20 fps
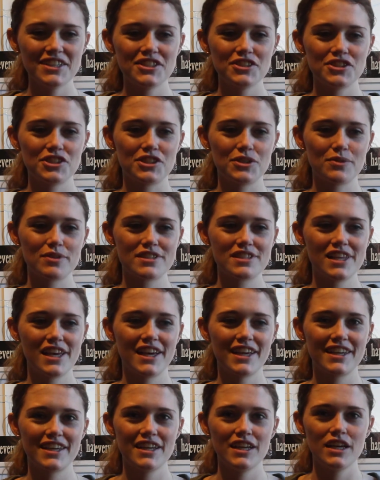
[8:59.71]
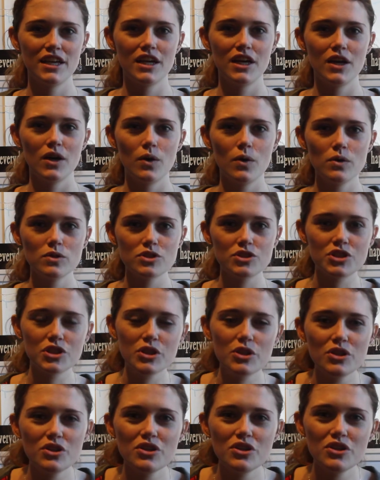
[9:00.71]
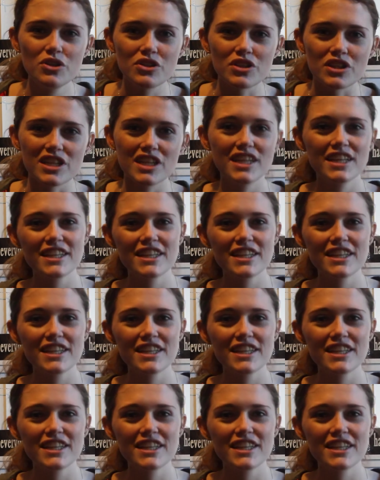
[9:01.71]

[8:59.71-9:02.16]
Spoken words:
she was like, "Dude,